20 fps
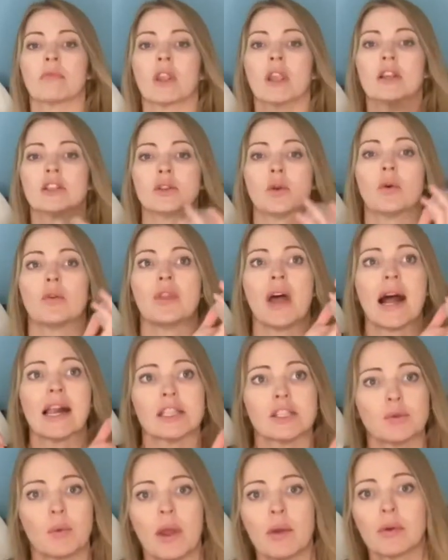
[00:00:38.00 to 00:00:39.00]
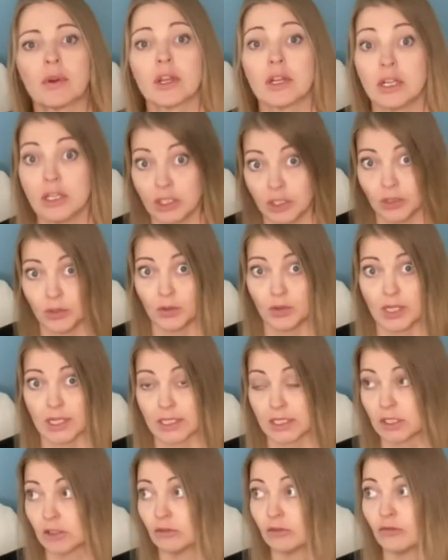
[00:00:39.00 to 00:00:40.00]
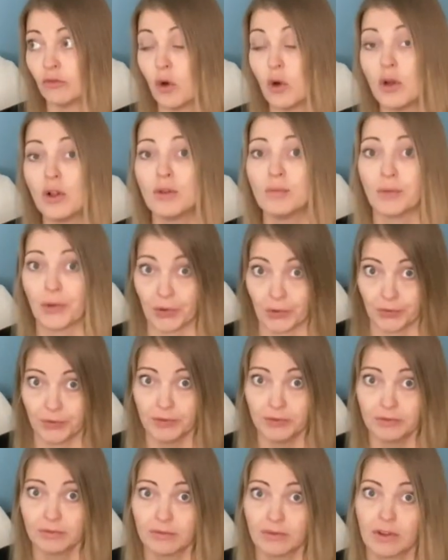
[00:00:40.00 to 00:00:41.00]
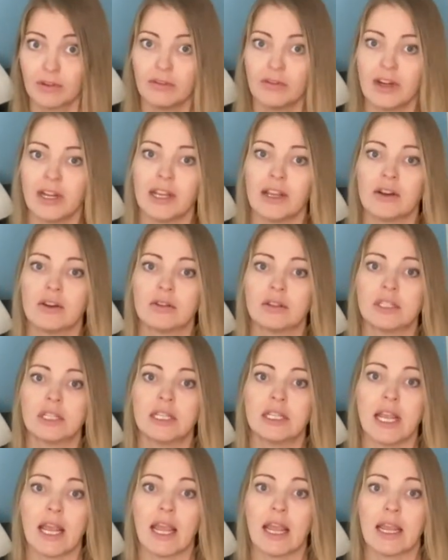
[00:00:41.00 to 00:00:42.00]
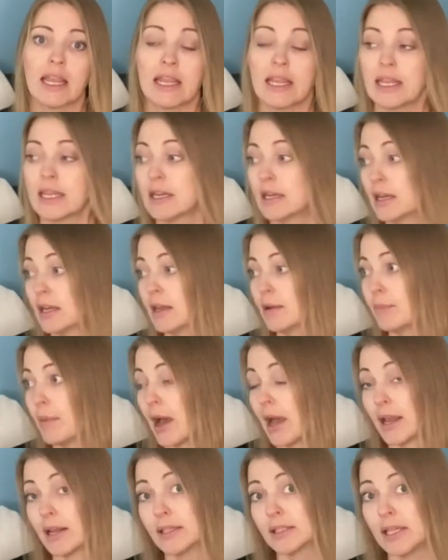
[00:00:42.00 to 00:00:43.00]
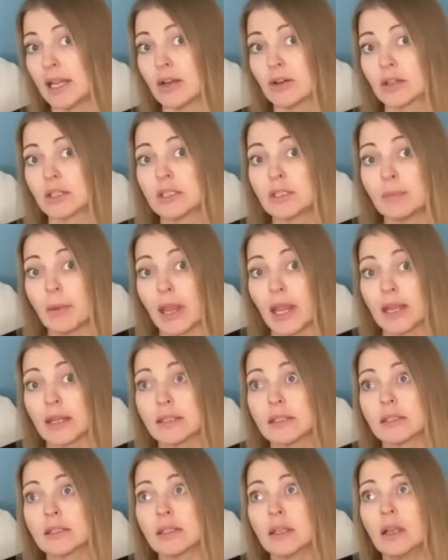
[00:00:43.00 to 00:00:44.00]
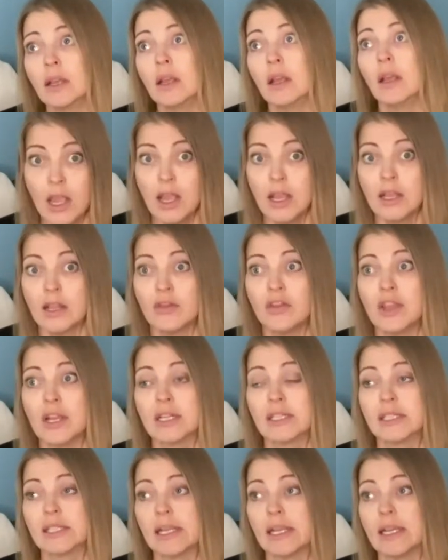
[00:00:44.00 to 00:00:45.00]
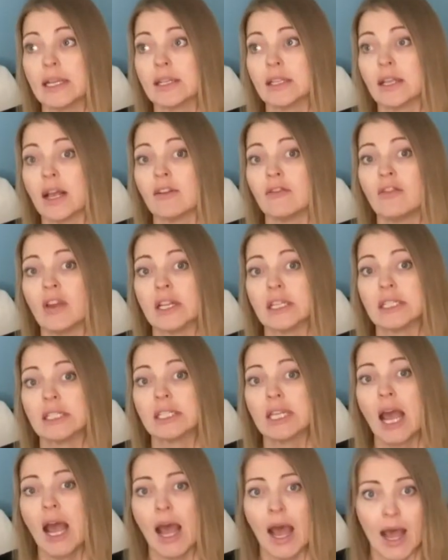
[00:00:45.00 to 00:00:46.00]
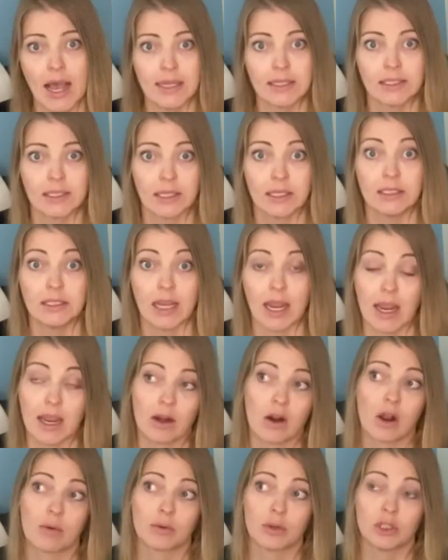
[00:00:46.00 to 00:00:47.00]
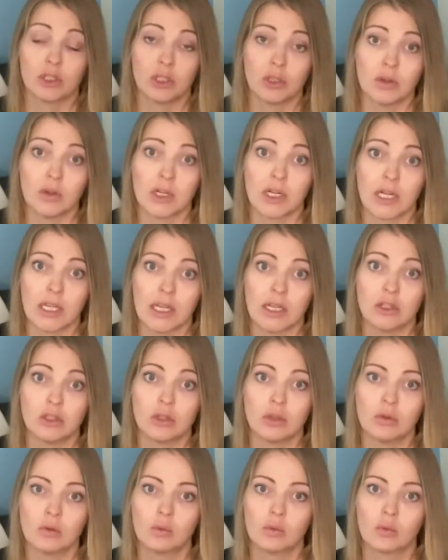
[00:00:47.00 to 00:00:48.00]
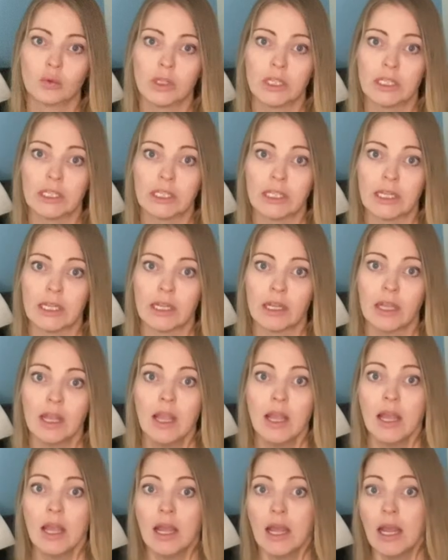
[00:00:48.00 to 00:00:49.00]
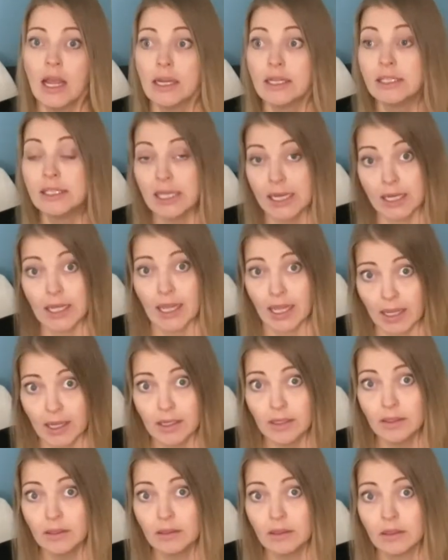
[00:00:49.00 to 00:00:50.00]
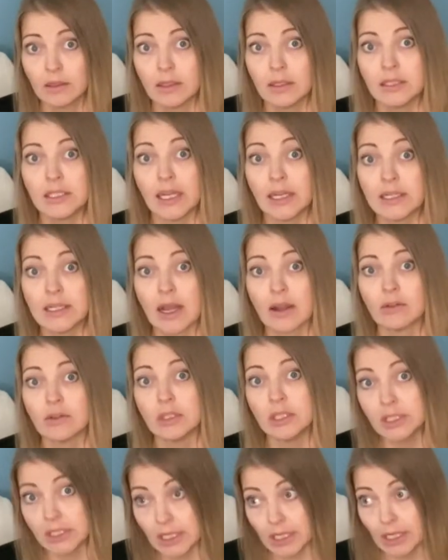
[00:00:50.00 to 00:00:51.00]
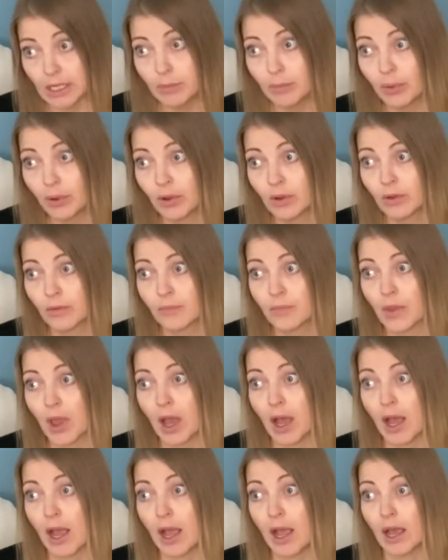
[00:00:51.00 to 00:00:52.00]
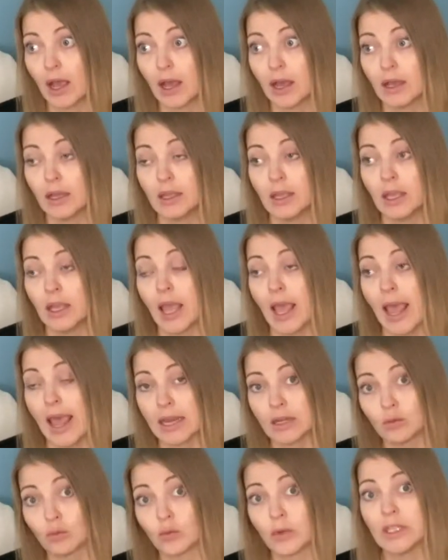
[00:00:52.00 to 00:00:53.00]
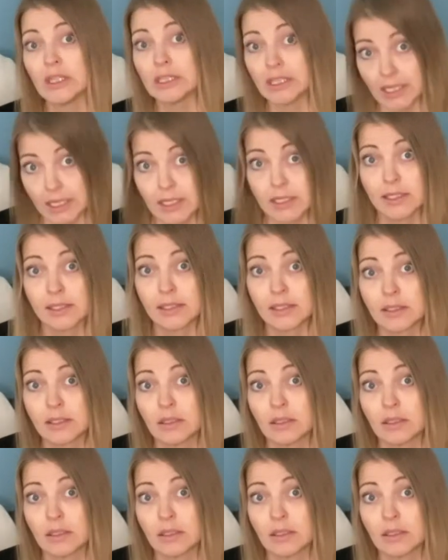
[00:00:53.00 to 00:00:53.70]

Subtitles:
So that's why we're gonna do this full moon video today in my sacred space. This is a fantastic day and opportunity to really dig down deep, and release